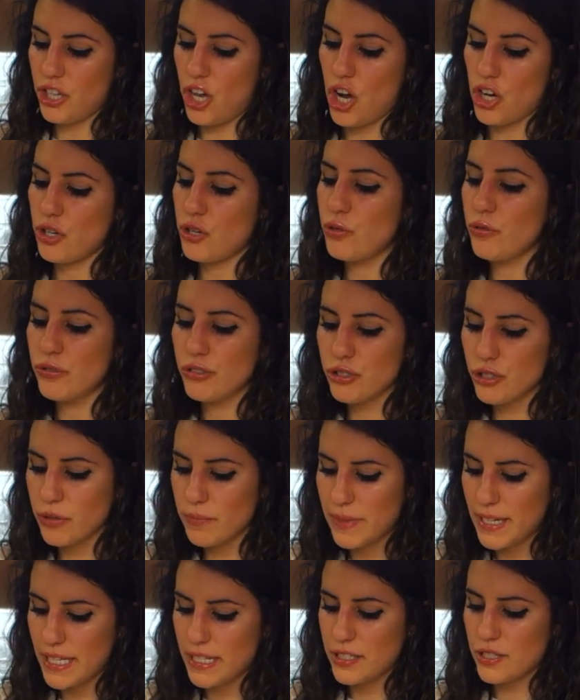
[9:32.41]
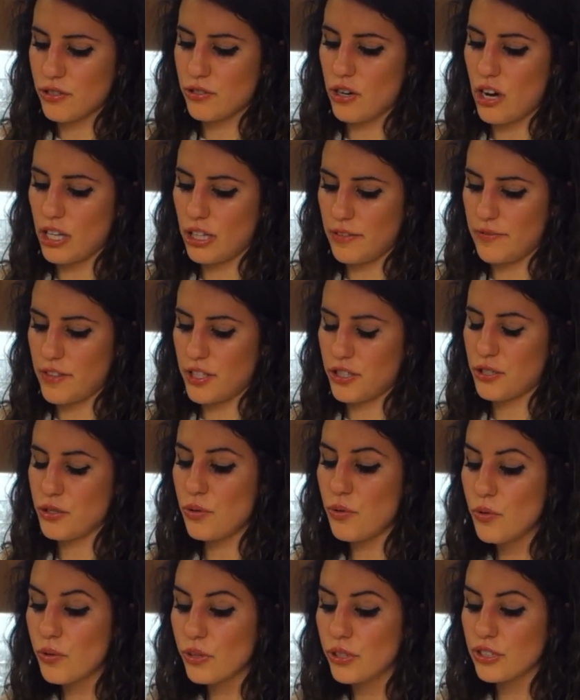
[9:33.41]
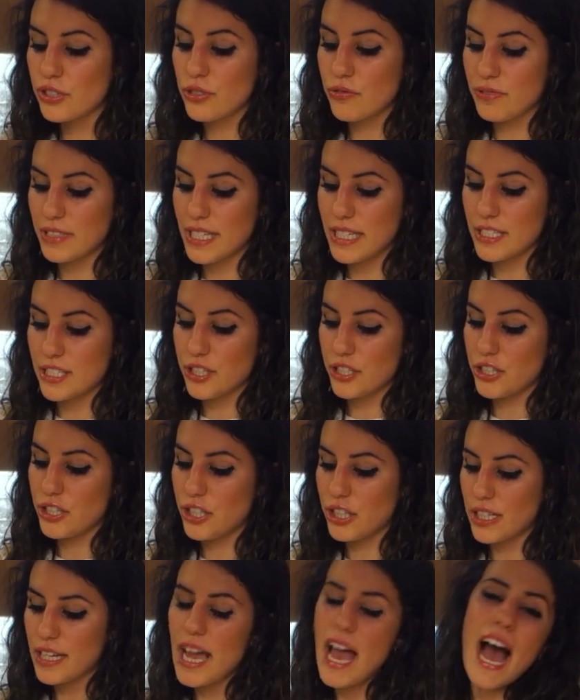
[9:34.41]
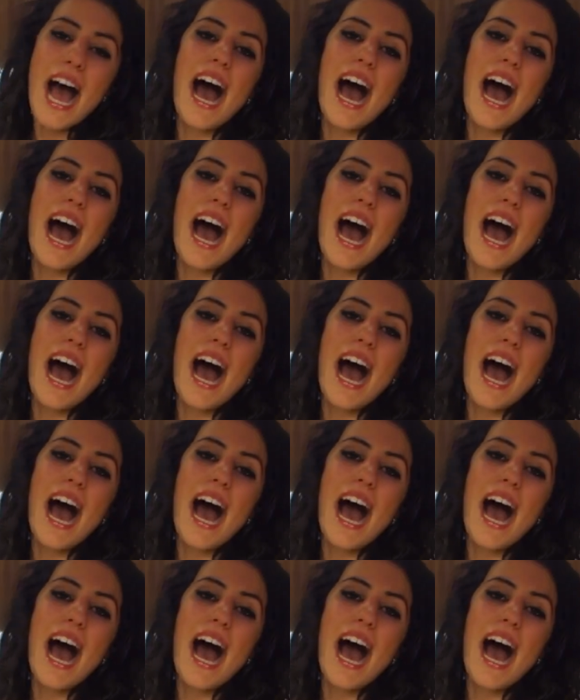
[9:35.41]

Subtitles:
accoutrements or all of the tools you need to cook.